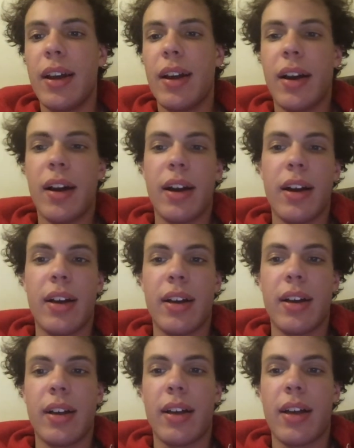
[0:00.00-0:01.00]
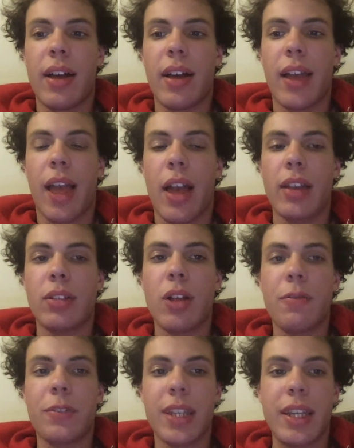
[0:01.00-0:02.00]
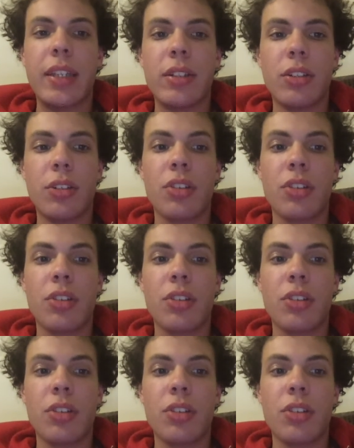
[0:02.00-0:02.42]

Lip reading: I love Tangled.